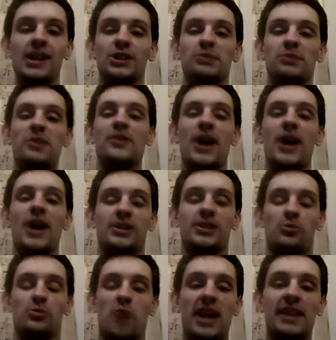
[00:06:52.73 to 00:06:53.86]
So moving on
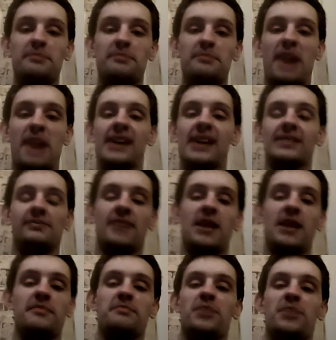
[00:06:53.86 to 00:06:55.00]
to running back,
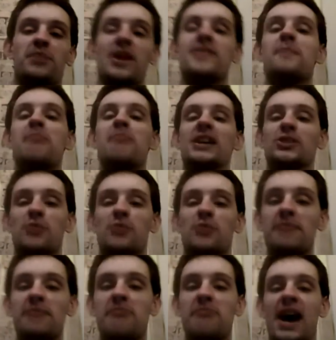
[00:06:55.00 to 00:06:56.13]
probably the best
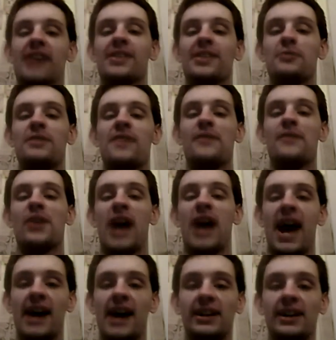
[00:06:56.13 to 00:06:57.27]
running back that we've ever
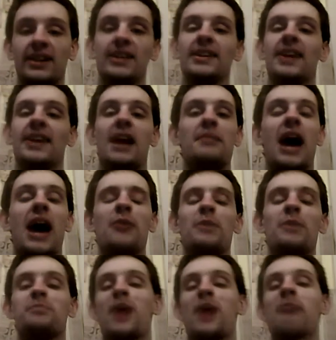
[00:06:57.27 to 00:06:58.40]
had. I
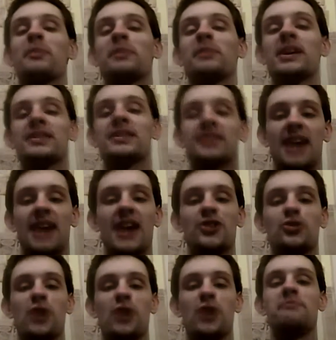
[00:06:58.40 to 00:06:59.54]
would probably say
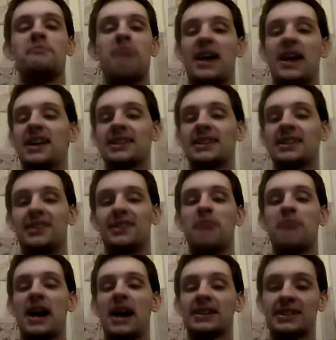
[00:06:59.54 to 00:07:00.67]
Jerome Bettis, the
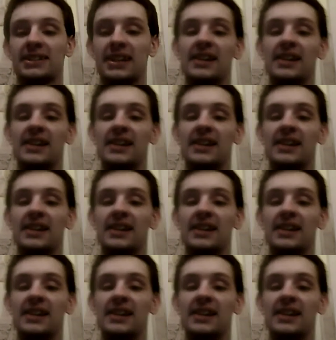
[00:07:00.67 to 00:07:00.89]
bus.